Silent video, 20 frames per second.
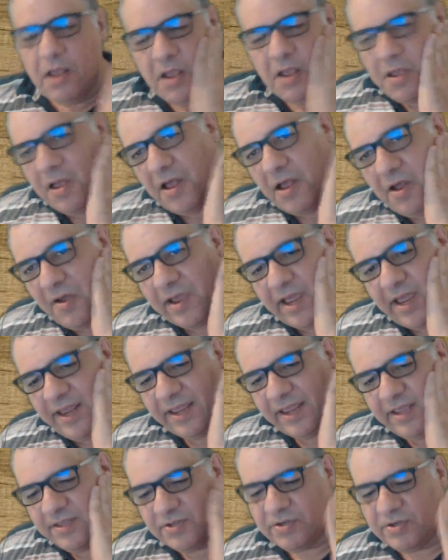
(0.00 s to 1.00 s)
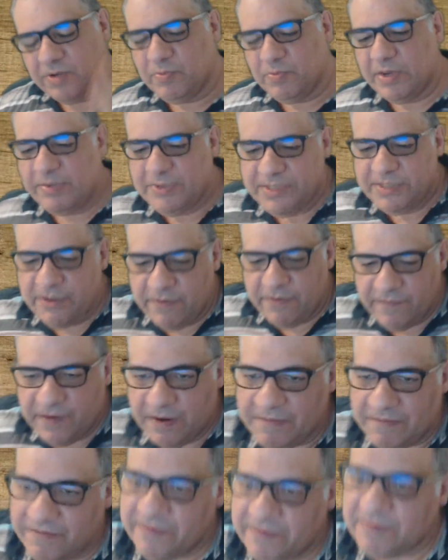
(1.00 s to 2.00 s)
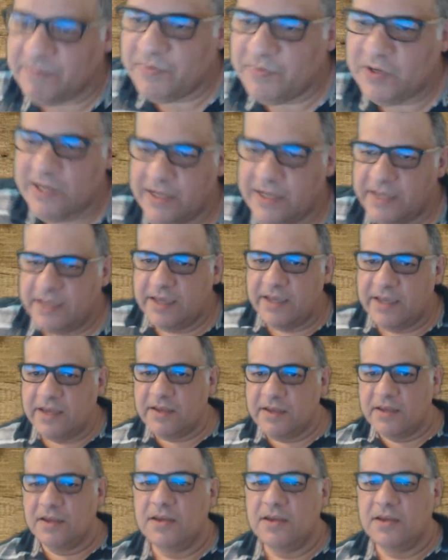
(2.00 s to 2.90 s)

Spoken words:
Okay, try and wake myself up with some bullet here.